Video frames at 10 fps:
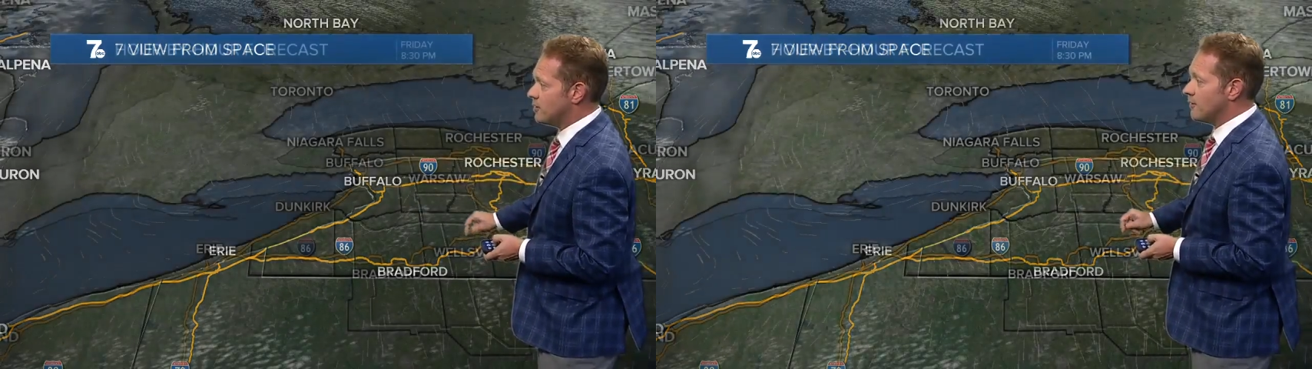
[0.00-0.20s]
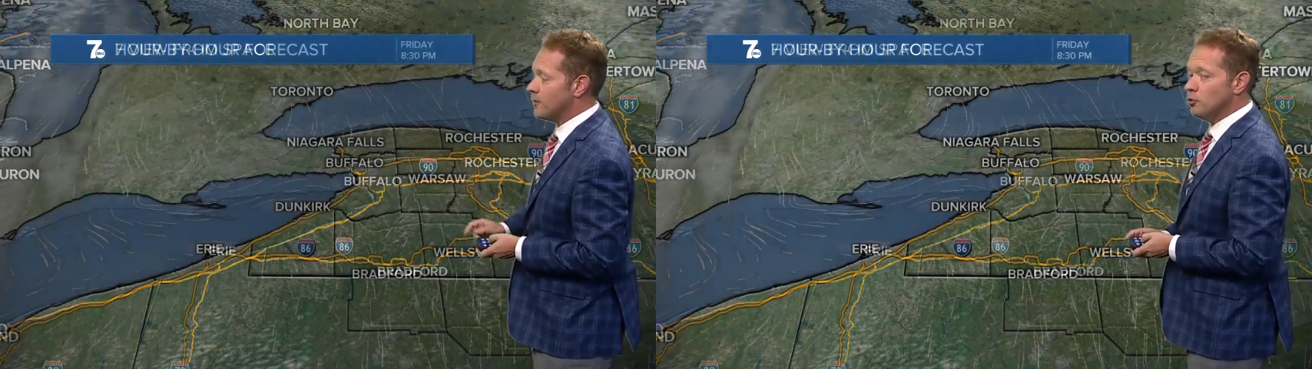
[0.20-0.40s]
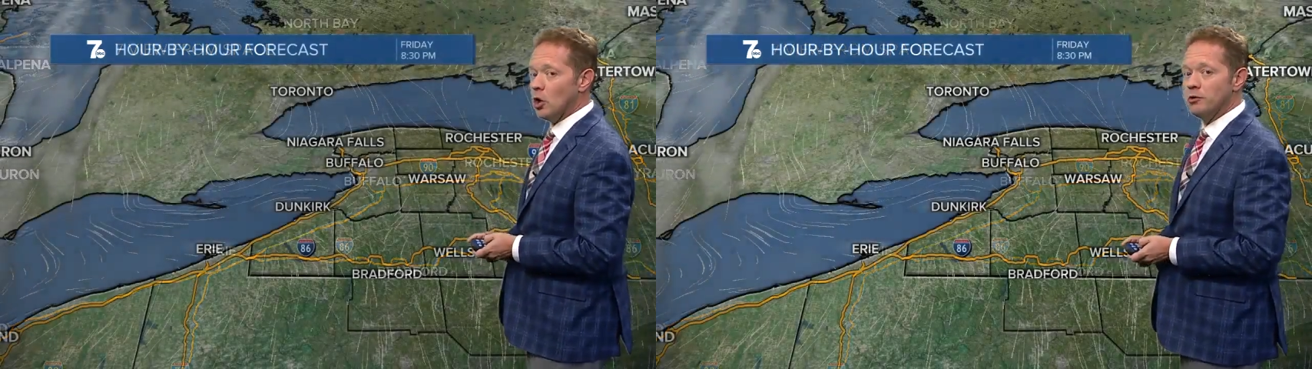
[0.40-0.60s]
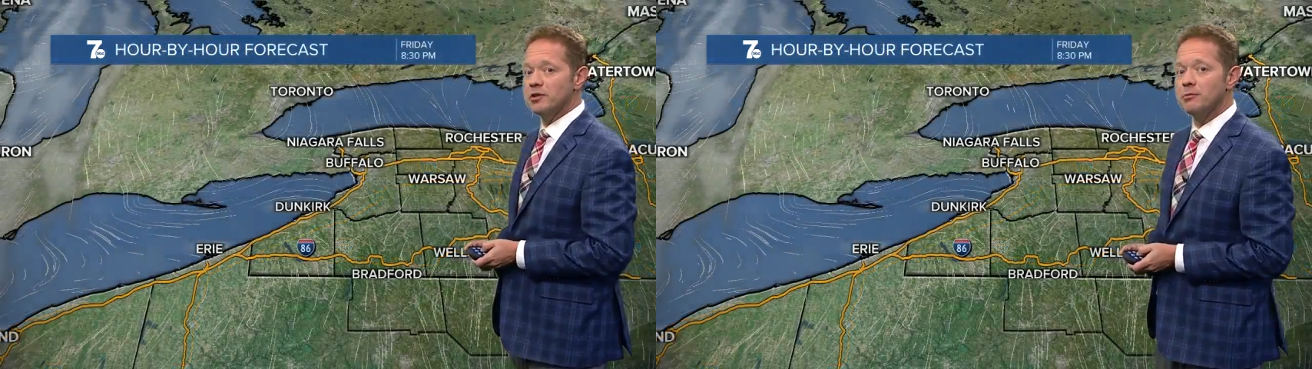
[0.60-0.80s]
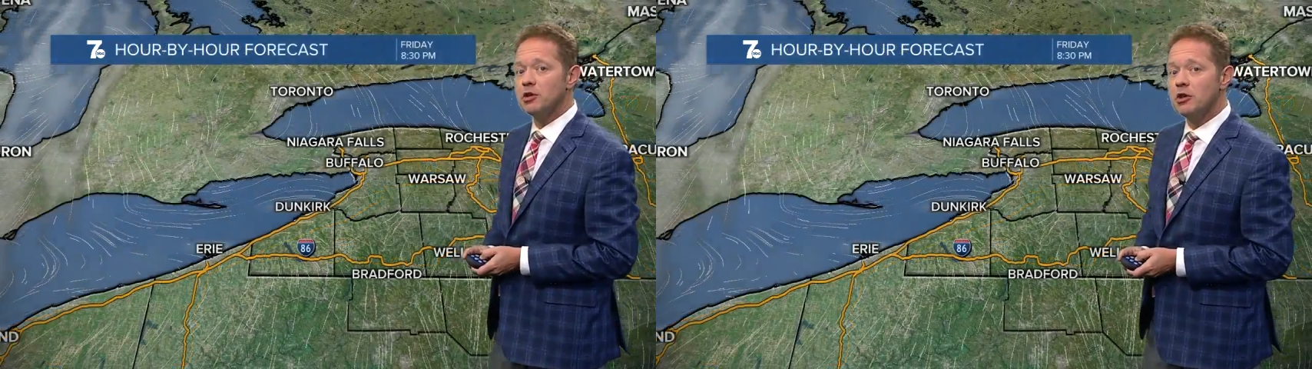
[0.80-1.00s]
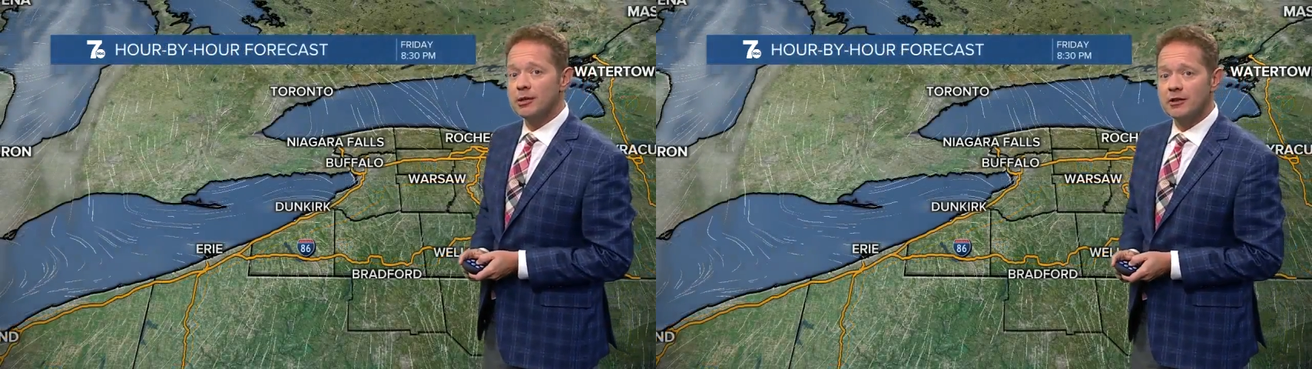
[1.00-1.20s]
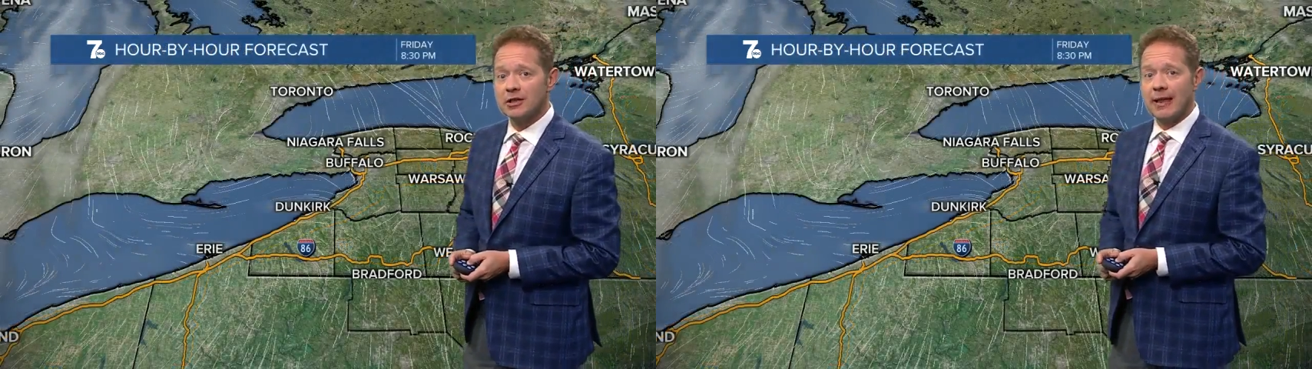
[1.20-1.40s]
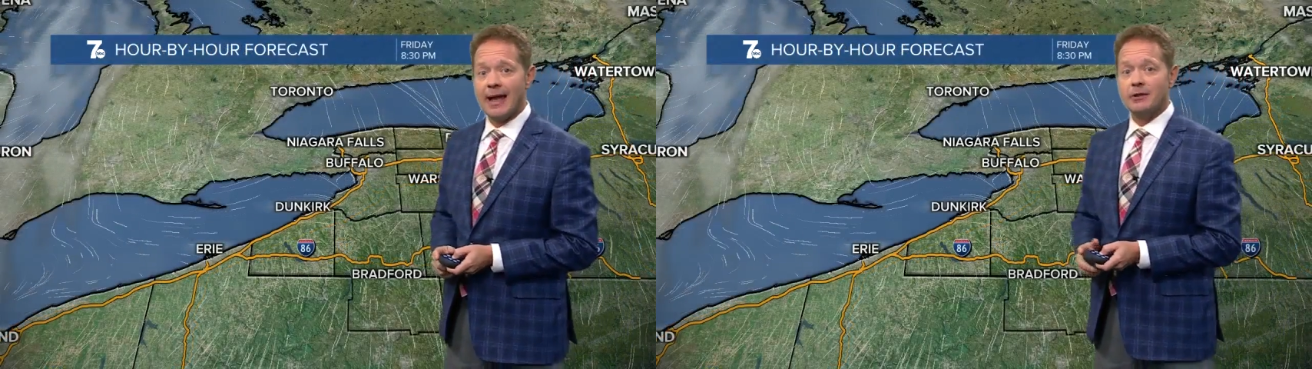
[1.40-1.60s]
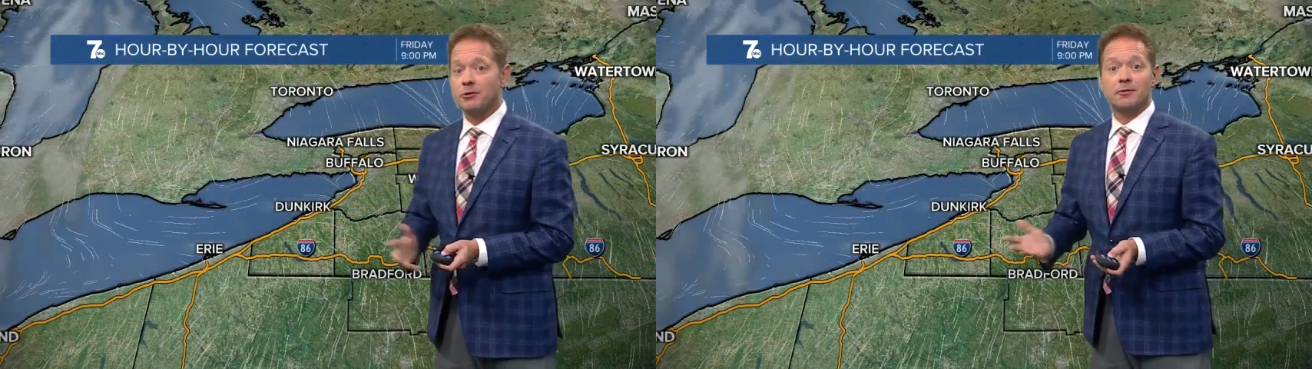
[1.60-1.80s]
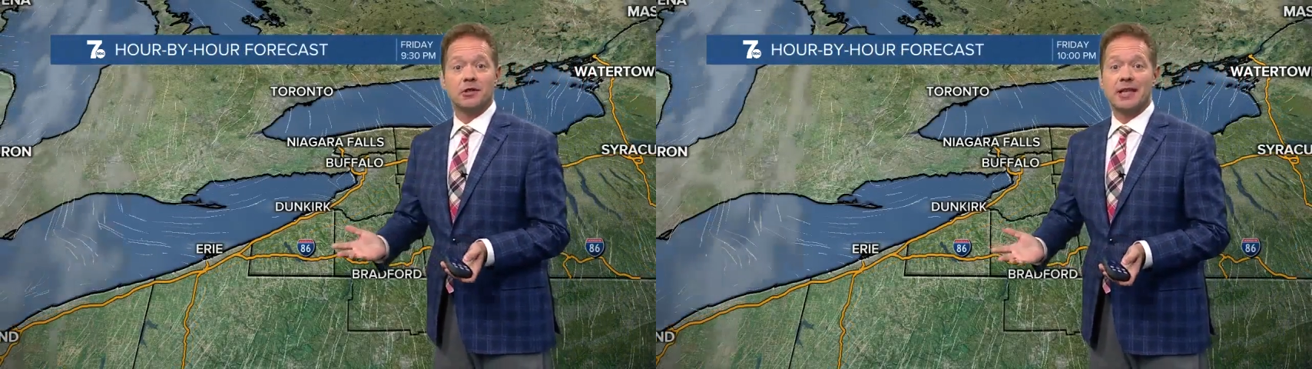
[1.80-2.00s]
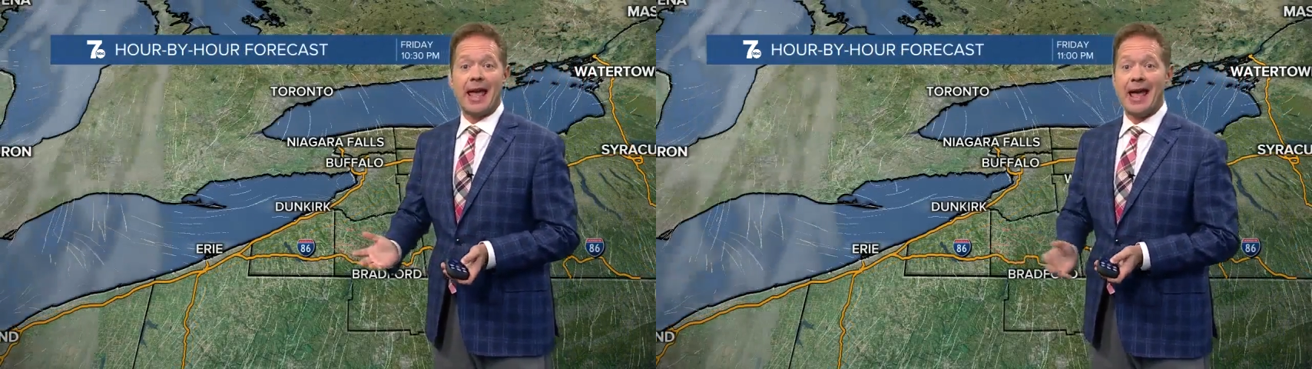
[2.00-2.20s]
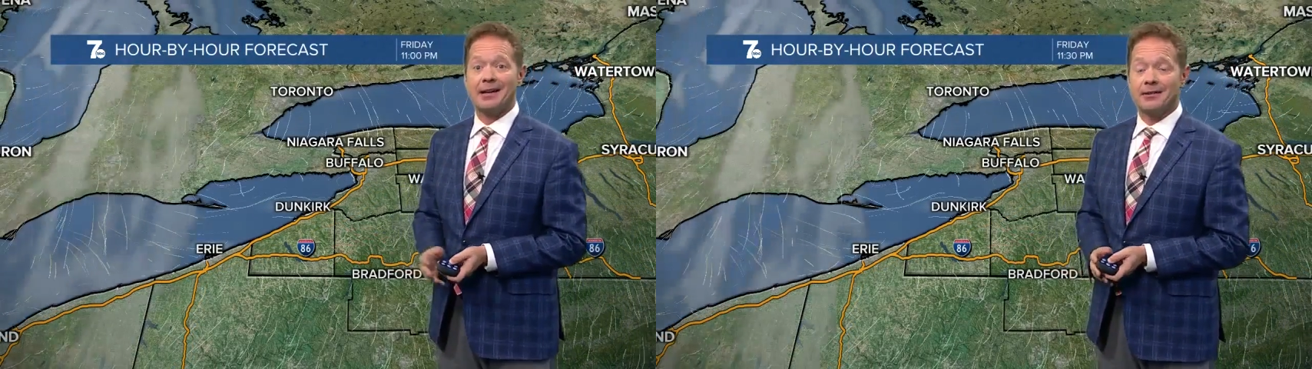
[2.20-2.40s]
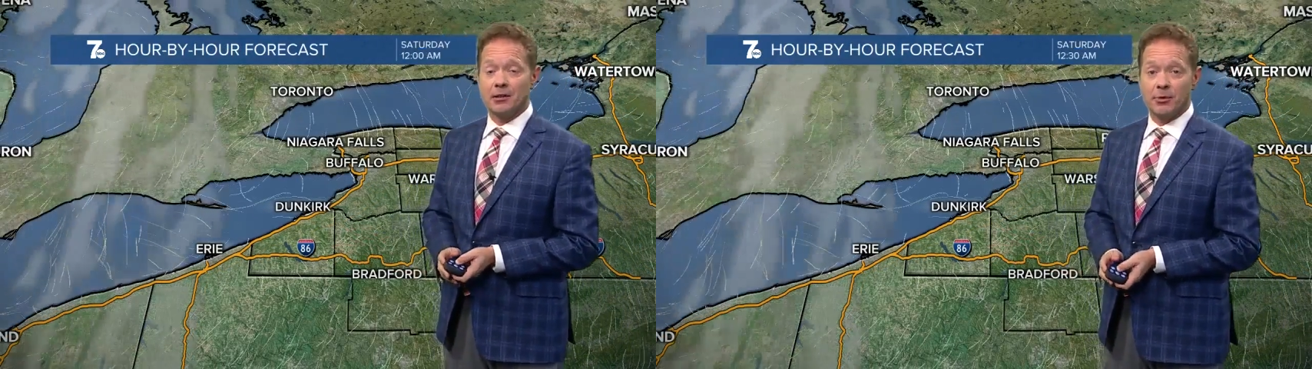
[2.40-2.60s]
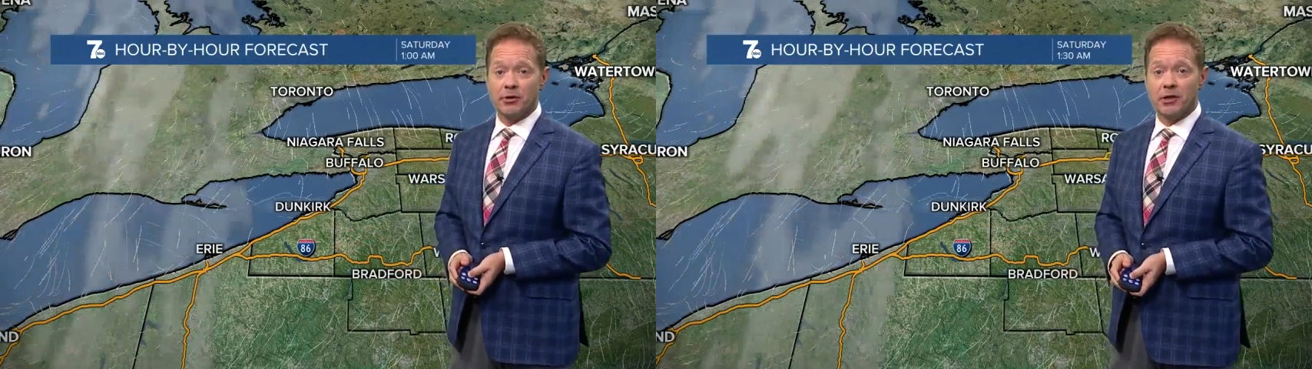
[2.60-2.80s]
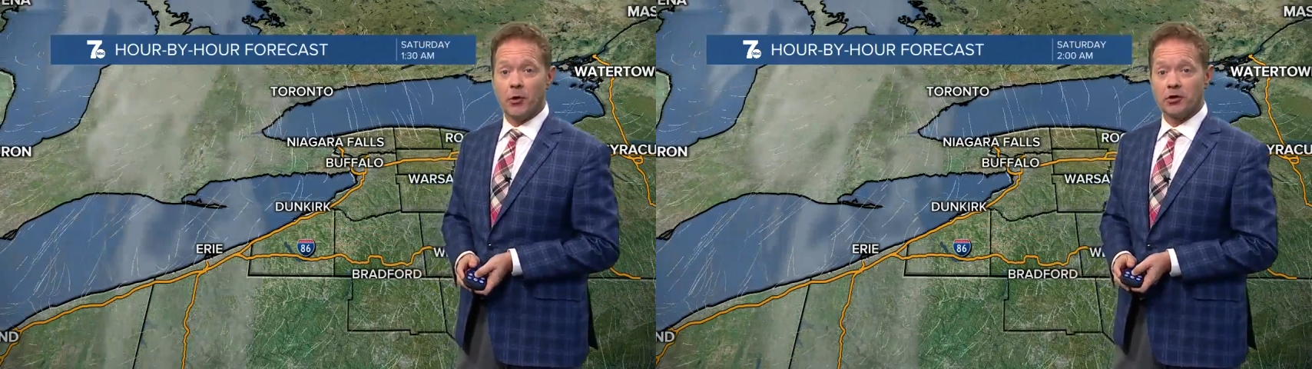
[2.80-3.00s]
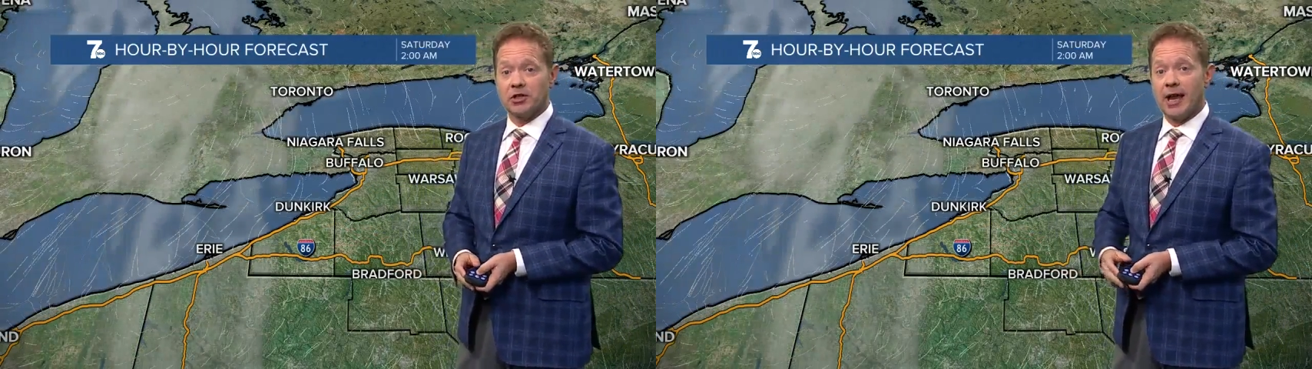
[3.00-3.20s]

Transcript: Just a few lonesome cumulus clouds, which have just added to the beauty of our